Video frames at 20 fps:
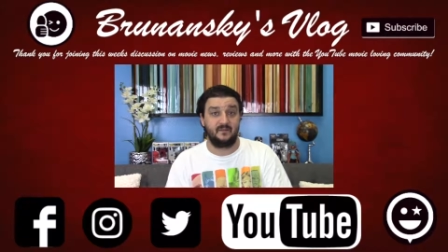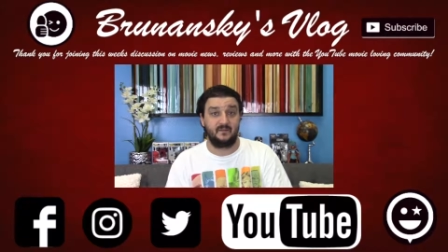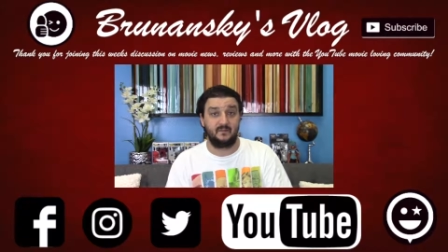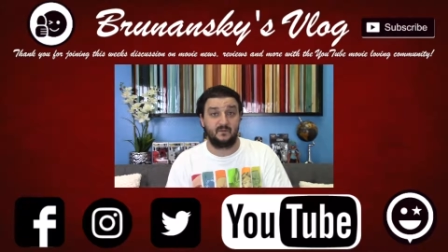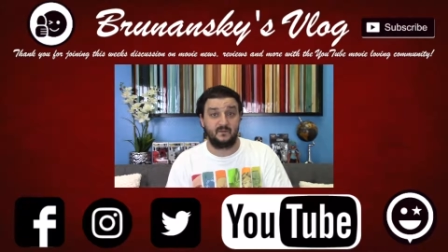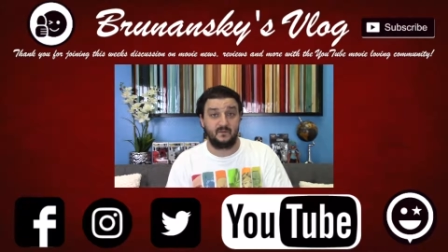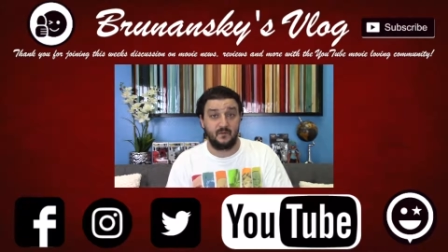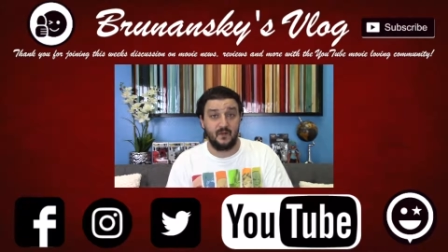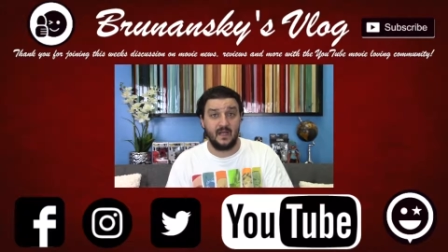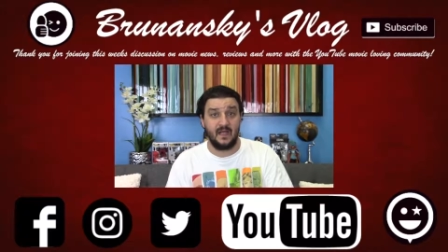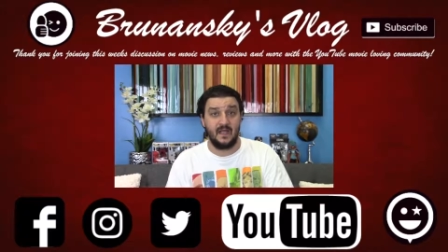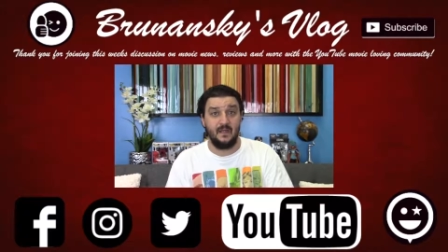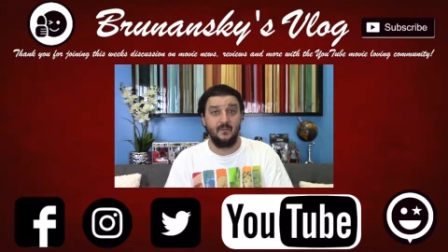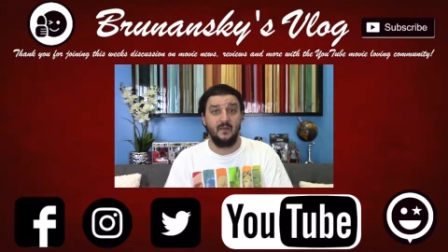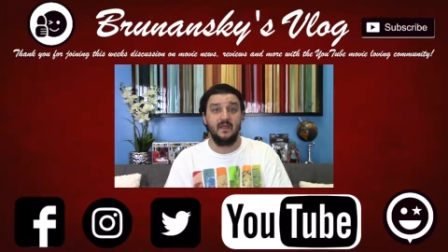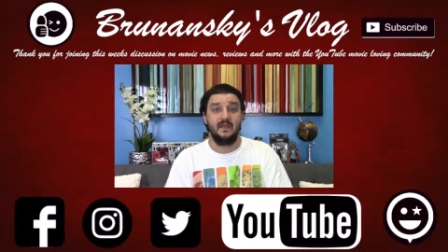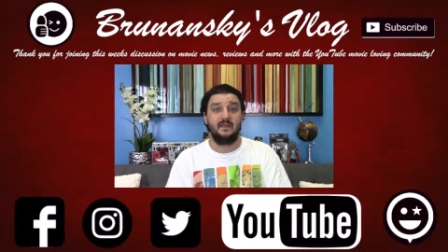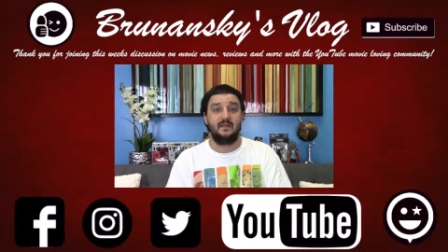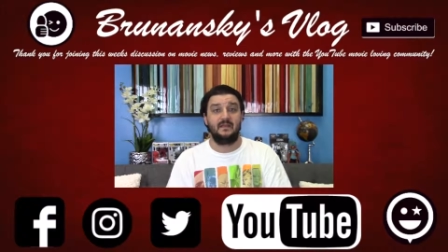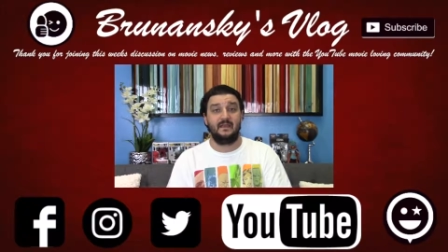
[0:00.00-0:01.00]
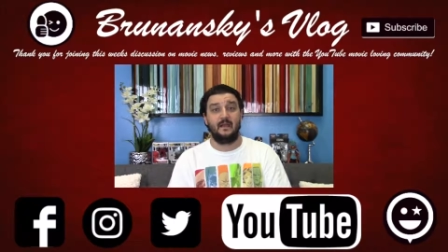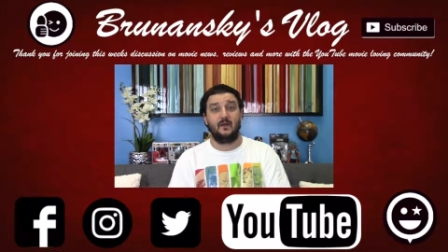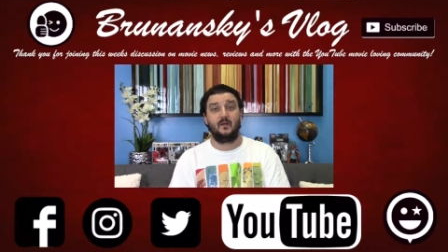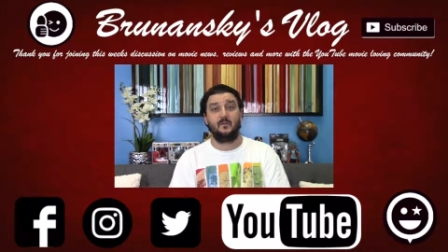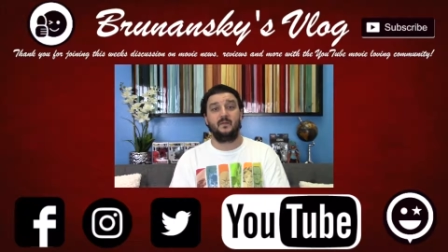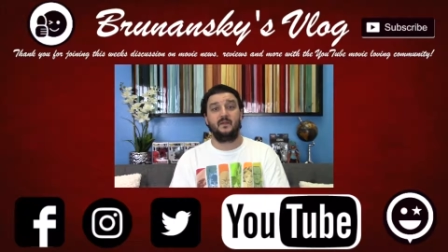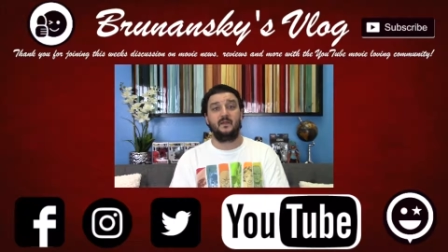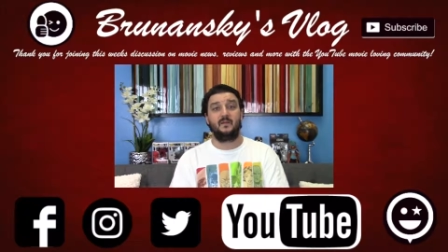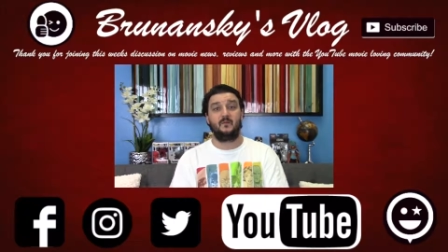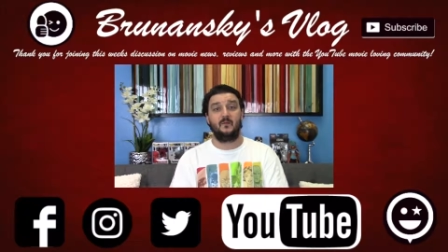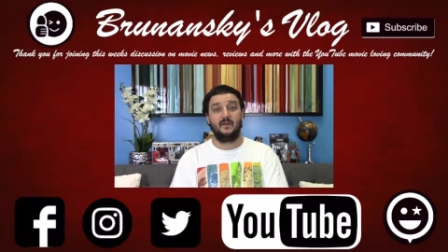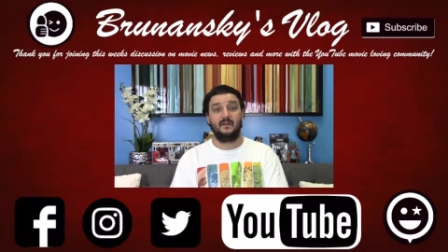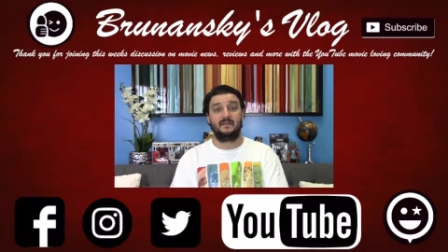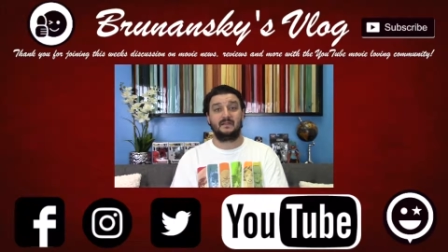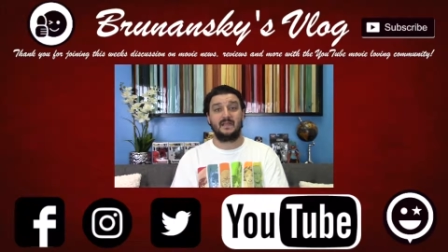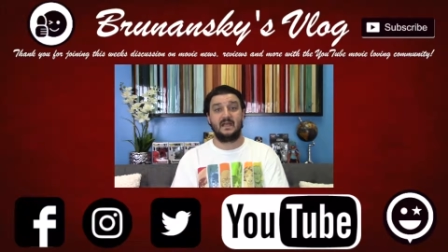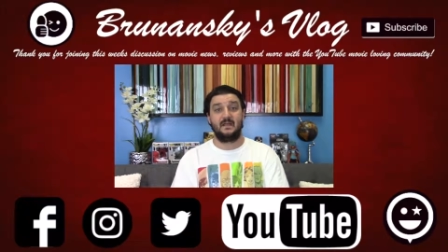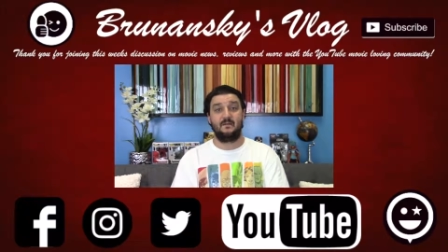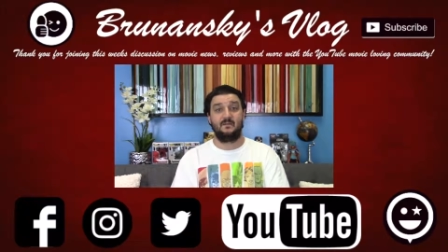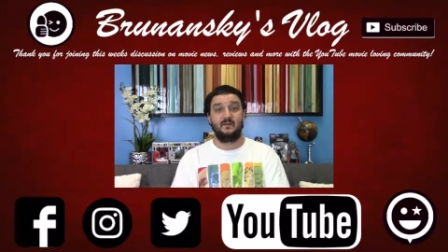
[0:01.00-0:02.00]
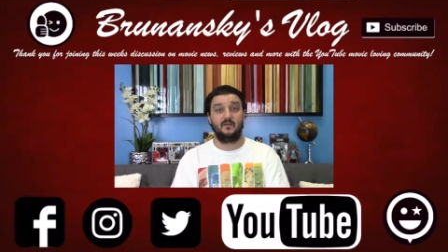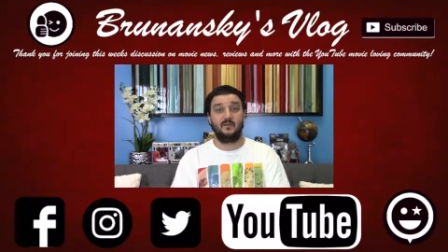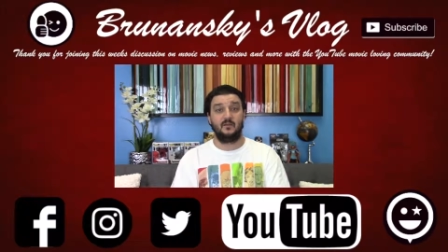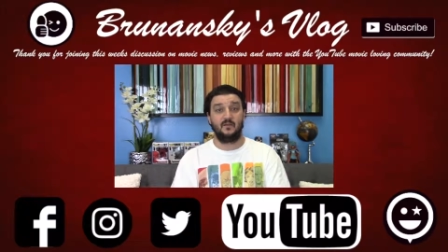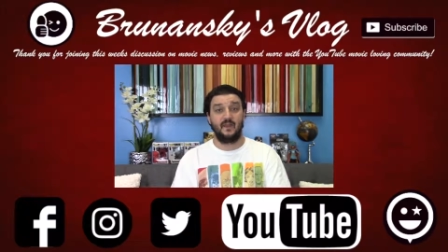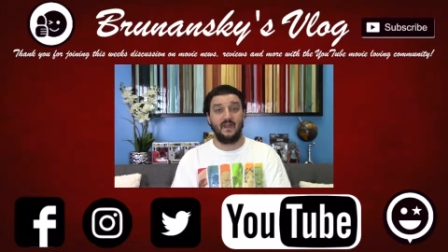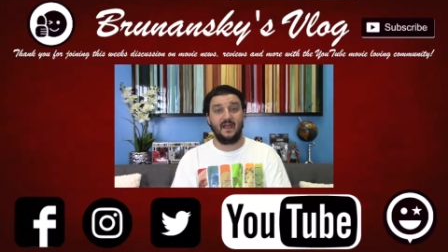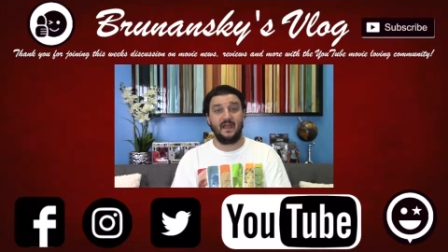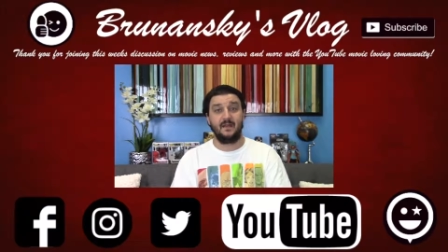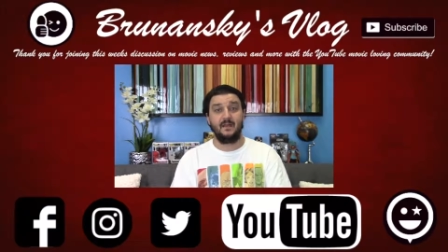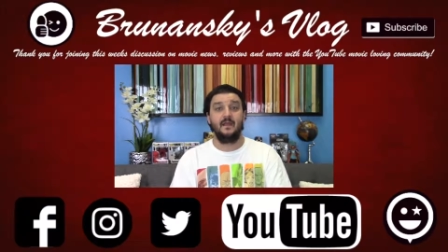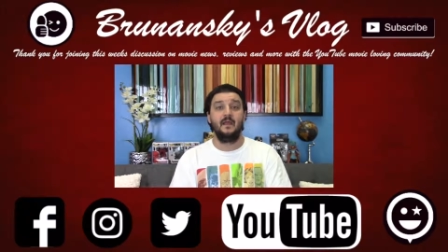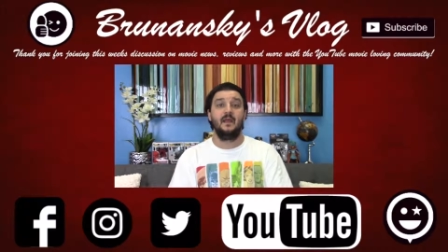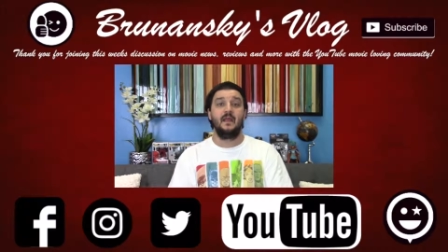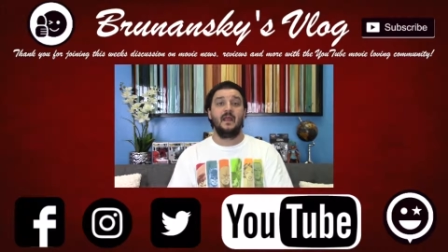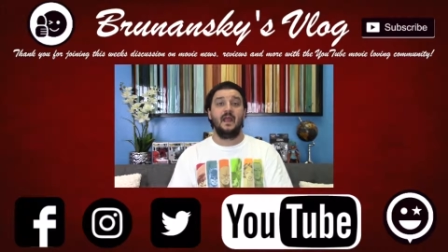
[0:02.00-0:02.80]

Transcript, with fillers: subscribe, now would be a great time to do that.